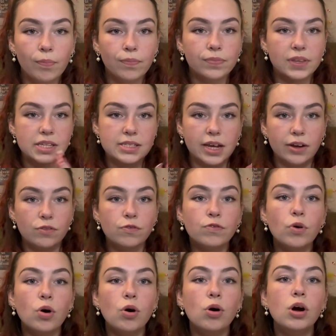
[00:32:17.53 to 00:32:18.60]
There's like
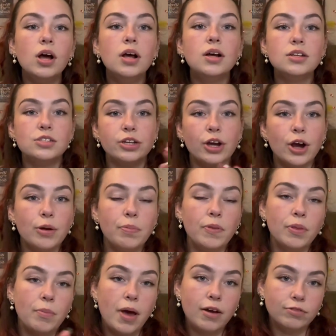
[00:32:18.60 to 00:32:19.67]
4, so you open
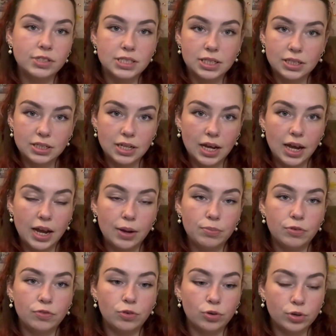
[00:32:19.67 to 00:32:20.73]
them every Sunday
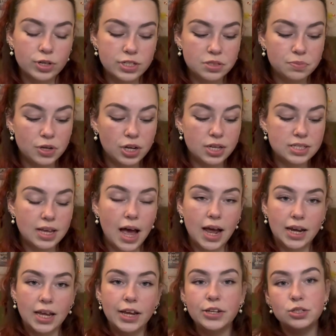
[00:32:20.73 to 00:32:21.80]
before Christmas,
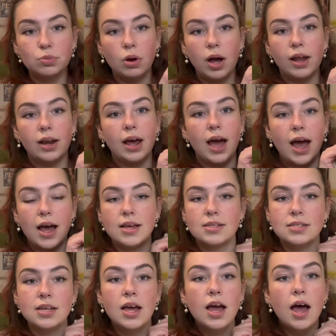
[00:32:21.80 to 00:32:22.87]
and each one
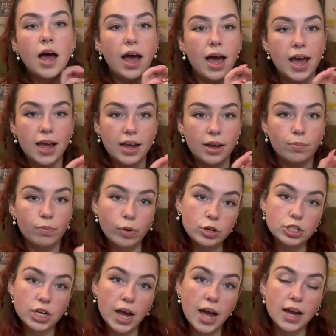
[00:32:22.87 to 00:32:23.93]
has a
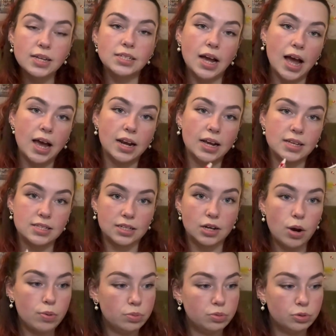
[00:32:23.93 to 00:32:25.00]
project and has a
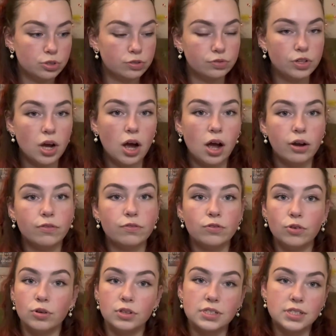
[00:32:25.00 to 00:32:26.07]
couple balls of yarn
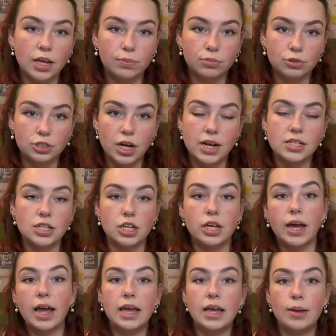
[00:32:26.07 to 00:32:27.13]
for the said project, and you
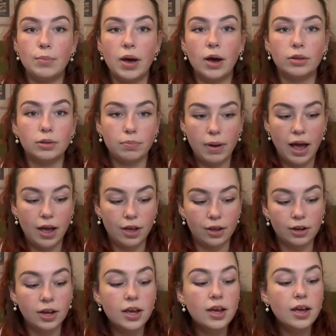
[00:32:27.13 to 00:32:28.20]
get emailed the pattern.